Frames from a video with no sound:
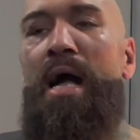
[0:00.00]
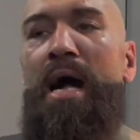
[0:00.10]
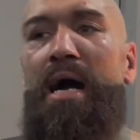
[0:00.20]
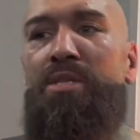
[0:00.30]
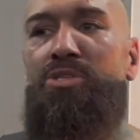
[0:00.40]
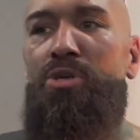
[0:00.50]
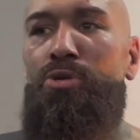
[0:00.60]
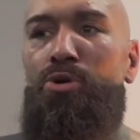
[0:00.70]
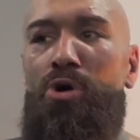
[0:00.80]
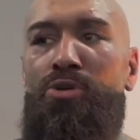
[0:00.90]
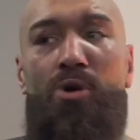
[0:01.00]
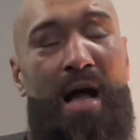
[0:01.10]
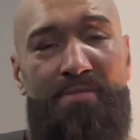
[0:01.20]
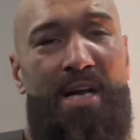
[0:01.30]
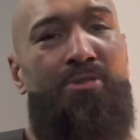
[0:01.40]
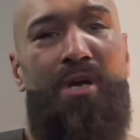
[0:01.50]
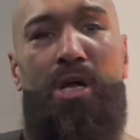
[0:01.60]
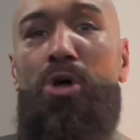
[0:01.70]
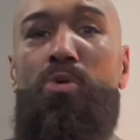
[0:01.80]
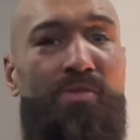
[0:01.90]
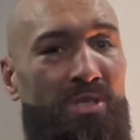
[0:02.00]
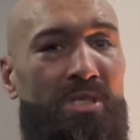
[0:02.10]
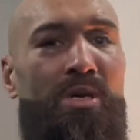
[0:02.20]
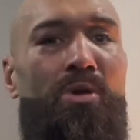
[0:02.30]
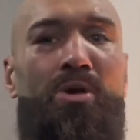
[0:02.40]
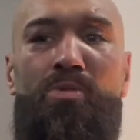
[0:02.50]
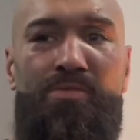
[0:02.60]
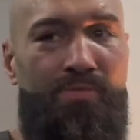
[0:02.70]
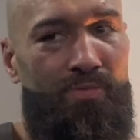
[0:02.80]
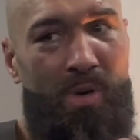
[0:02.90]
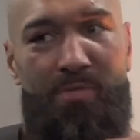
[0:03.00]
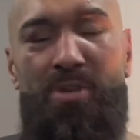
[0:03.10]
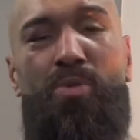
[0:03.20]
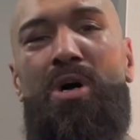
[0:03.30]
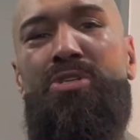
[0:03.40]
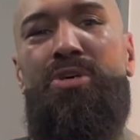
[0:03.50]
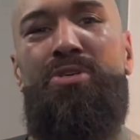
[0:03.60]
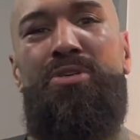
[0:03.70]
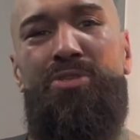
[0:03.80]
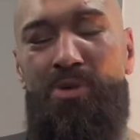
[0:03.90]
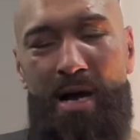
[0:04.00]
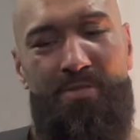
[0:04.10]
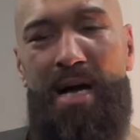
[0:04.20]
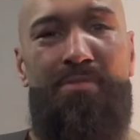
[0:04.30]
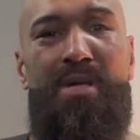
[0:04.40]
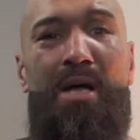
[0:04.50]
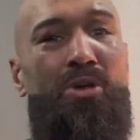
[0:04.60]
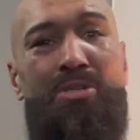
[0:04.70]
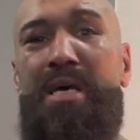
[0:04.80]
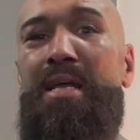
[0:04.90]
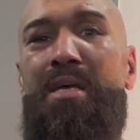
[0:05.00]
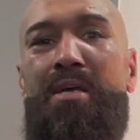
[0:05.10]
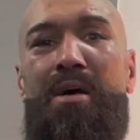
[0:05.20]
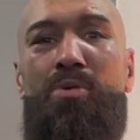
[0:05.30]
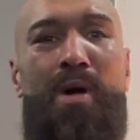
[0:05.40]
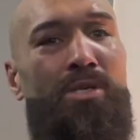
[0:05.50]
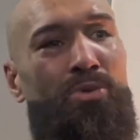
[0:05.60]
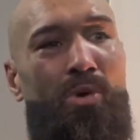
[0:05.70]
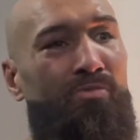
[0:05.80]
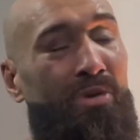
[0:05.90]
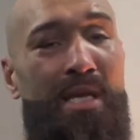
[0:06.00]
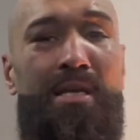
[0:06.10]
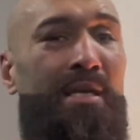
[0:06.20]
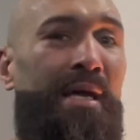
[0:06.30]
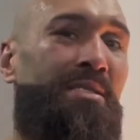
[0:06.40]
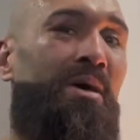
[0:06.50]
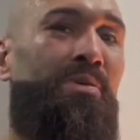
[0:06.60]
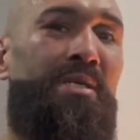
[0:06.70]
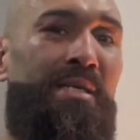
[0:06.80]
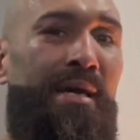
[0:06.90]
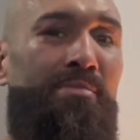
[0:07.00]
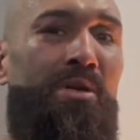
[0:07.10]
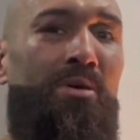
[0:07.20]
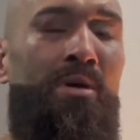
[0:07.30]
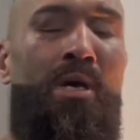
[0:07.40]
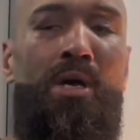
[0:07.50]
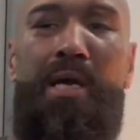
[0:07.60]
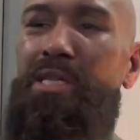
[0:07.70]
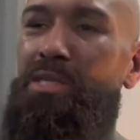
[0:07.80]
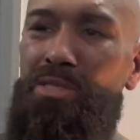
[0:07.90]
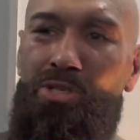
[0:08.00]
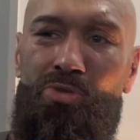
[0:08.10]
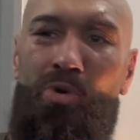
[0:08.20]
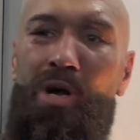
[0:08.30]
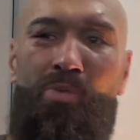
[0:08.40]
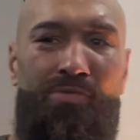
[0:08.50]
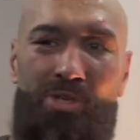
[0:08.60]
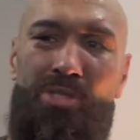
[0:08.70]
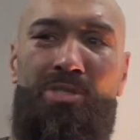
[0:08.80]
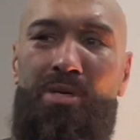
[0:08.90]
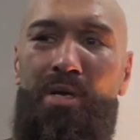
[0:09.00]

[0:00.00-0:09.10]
And, you know, you got to have that grit along with the skill, along with whatever you've worked on. You have to have that alongside it. Otherwise, you won't really excel in this game, you know. It doesn't just work with just